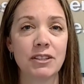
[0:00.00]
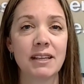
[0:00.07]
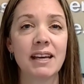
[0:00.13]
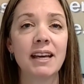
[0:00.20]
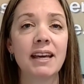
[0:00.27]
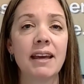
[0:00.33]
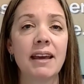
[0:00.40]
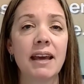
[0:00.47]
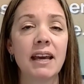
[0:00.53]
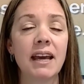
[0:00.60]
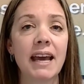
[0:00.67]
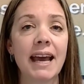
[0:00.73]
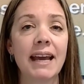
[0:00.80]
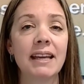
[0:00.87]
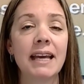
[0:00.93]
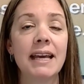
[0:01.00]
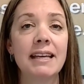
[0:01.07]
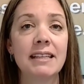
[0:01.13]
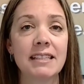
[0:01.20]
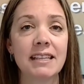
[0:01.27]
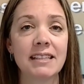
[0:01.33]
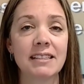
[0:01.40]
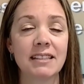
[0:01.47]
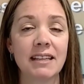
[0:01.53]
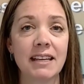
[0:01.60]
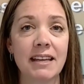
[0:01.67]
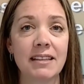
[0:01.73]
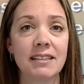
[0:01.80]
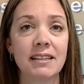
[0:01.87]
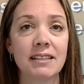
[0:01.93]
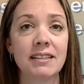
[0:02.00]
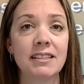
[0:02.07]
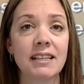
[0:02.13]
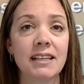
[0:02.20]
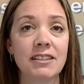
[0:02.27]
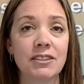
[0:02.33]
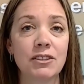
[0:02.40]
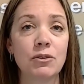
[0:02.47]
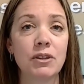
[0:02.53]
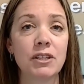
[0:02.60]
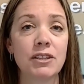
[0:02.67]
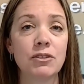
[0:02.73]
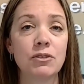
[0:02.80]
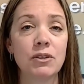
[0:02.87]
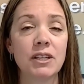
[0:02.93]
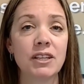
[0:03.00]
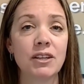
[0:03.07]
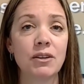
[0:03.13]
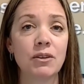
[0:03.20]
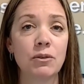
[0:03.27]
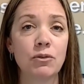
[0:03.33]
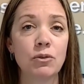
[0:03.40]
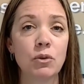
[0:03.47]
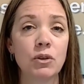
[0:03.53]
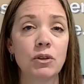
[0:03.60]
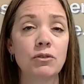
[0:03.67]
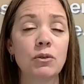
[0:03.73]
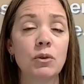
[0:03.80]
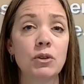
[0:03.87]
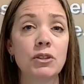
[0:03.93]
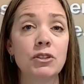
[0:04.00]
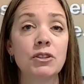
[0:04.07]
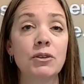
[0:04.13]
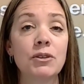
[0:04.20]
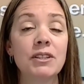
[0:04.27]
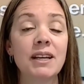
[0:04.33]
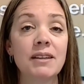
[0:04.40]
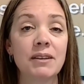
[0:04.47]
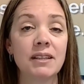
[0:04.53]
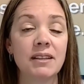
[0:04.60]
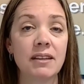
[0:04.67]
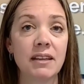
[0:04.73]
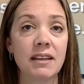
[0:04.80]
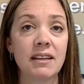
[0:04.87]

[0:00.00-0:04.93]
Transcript: today at 866 633 4427.